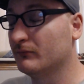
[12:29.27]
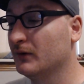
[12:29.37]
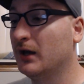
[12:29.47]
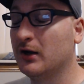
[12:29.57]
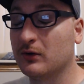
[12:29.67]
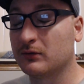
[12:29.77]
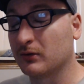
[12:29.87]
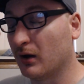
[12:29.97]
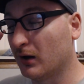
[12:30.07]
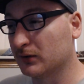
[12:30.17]
it is
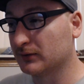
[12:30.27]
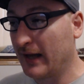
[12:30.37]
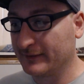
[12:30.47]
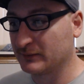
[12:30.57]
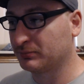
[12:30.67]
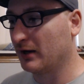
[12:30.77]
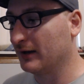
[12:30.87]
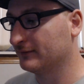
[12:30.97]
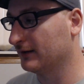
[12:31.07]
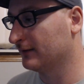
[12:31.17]
a lot to
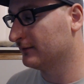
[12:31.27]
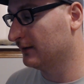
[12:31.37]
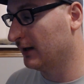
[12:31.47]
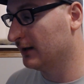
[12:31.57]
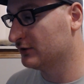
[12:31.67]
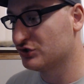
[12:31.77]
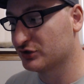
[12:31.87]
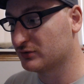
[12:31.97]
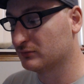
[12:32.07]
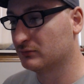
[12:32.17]
process. And it's
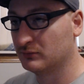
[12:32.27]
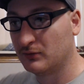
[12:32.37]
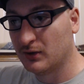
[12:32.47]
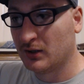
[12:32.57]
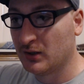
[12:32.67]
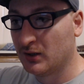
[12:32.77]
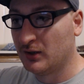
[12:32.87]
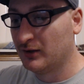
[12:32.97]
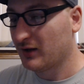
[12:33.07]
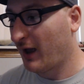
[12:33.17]
just,
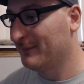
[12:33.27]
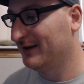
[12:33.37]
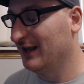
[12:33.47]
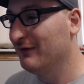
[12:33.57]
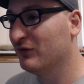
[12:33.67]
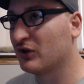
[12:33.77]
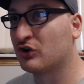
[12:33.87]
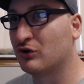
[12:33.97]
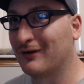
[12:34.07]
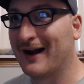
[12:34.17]
I mean, even the
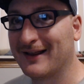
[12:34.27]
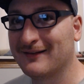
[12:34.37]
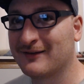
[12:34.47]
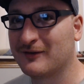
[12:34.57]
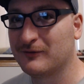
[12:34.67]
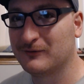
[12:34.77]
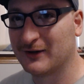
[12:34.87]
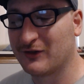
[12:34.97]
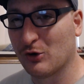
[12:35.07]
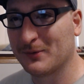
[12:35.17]
credits,
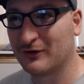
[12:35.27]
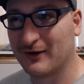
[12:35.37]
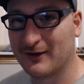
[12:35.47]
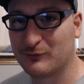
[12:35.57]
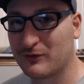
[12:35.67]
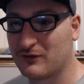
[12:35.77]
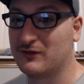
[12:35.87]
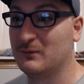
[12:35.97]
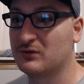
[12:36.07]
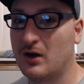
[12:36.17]
like the opening credits with the
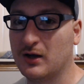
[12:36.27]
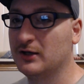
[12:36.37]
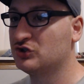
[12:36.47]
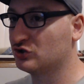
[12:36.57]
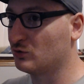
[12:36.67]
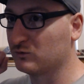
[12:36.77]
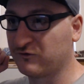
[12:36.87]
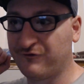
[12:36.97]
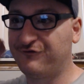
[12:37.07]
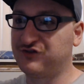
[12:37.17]
theme song, it just go
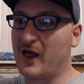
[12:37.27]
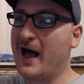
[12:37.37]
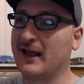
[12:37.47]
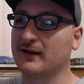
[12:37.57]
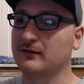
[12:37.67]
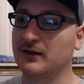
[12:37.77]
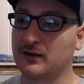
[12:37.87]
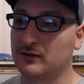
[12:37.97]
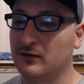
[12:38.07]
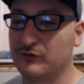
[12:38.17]
flying.
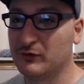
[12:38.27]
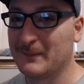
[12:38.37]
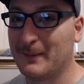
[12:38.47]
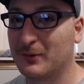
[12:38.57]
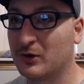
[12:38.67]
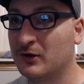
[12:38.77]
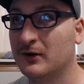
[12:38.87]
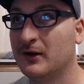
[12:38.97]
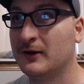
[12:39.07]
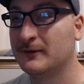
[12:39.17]
Like, if you remember,
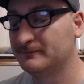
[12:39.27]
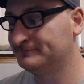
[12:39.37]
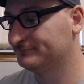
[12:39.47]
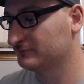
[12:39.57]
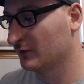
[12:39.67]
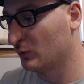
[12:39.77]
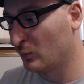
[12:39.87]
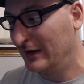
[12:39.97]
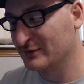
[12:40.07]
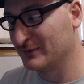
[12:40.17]

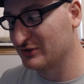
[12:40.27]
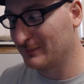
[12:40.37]
watch Mission